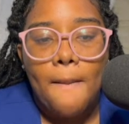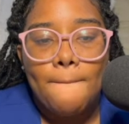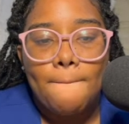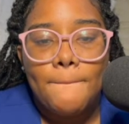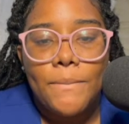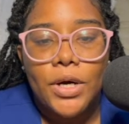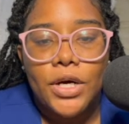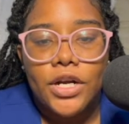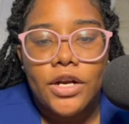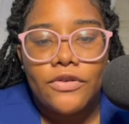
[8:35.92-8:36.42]

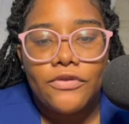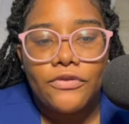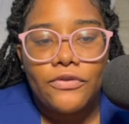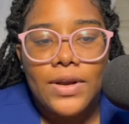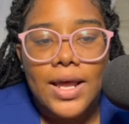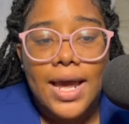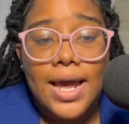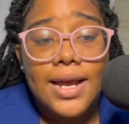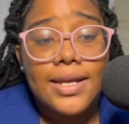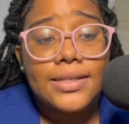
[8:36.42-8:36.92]

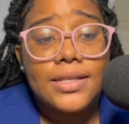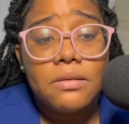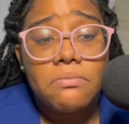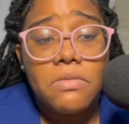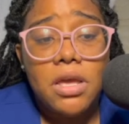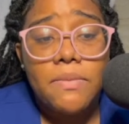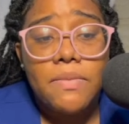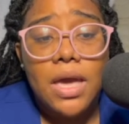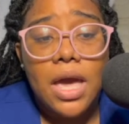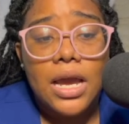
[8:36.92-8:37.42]
butterflies. And
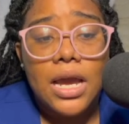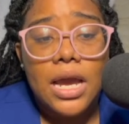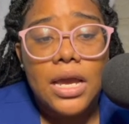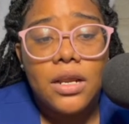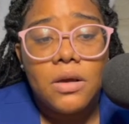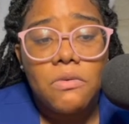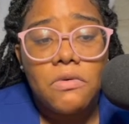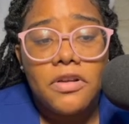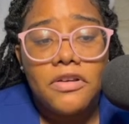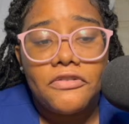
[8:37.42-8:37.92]
maybe I
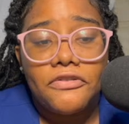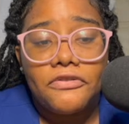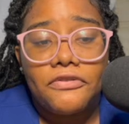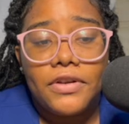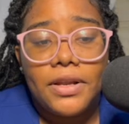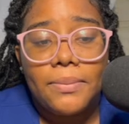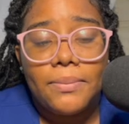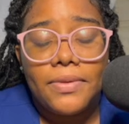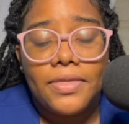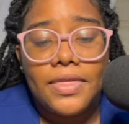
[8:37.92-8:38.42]
kind of want to
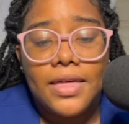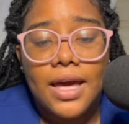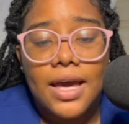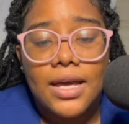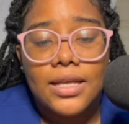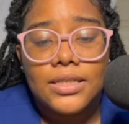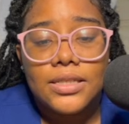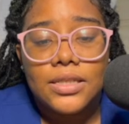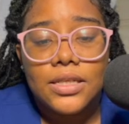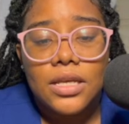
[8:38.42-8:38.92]
flip
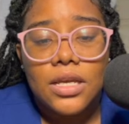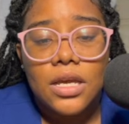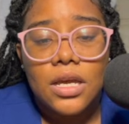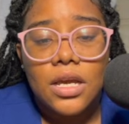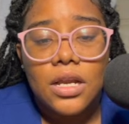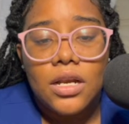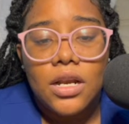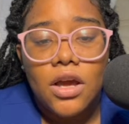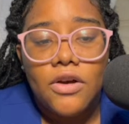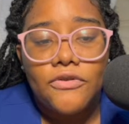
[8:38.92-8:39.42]
that,
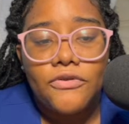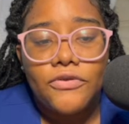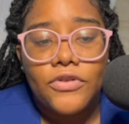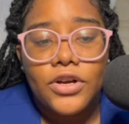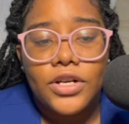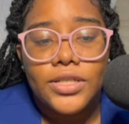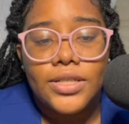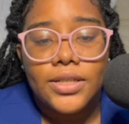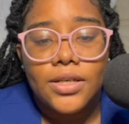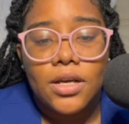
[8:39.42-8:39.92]
not
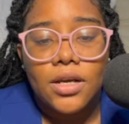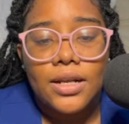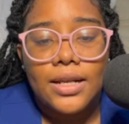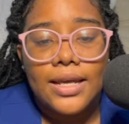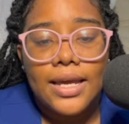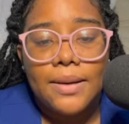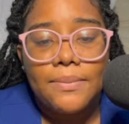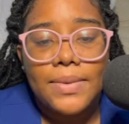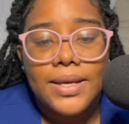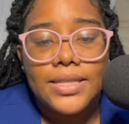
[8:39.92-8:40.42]

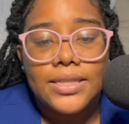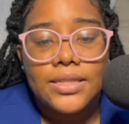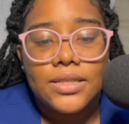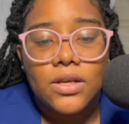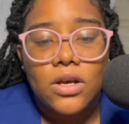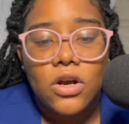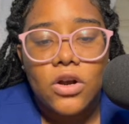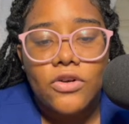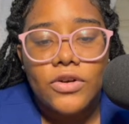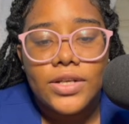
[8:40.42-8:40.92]
vertically, I meant
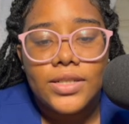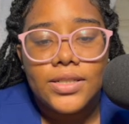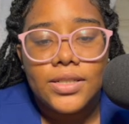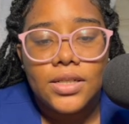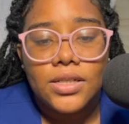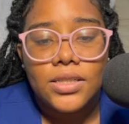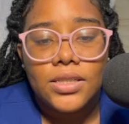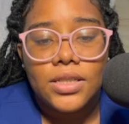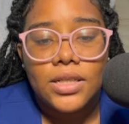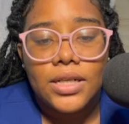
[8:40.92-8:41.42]

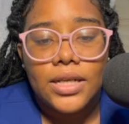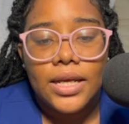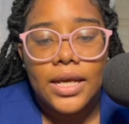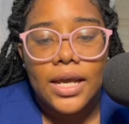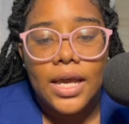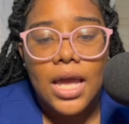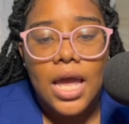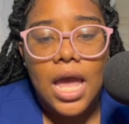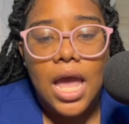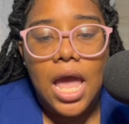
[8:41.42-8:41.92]

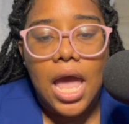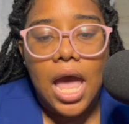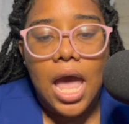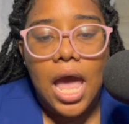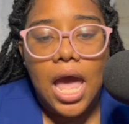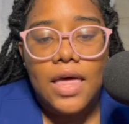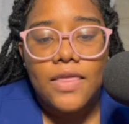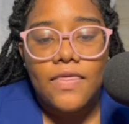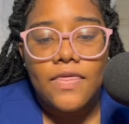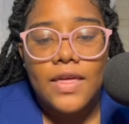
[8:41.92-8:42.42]
horizontally.
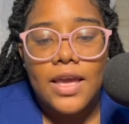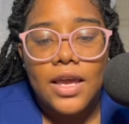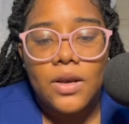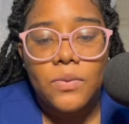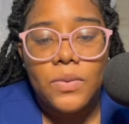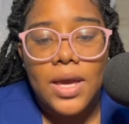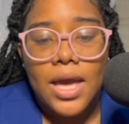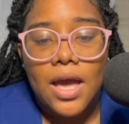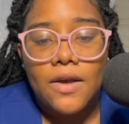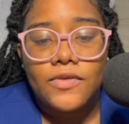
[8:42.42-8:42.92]
And
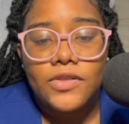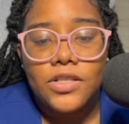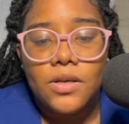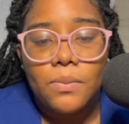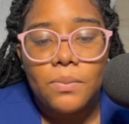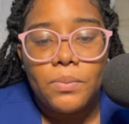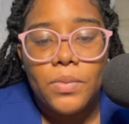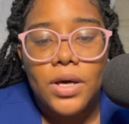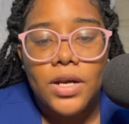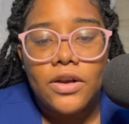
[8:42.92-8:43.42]
then we have
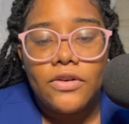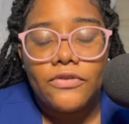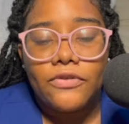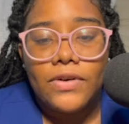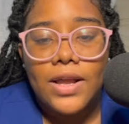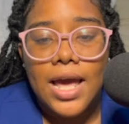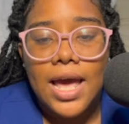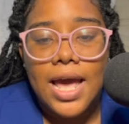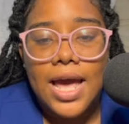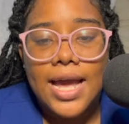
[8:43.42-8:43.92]
some
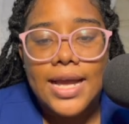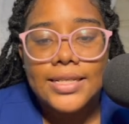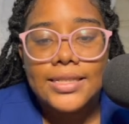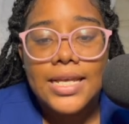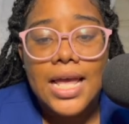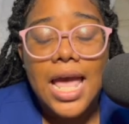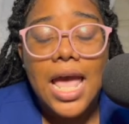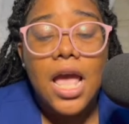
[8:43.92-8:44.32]
butterflies.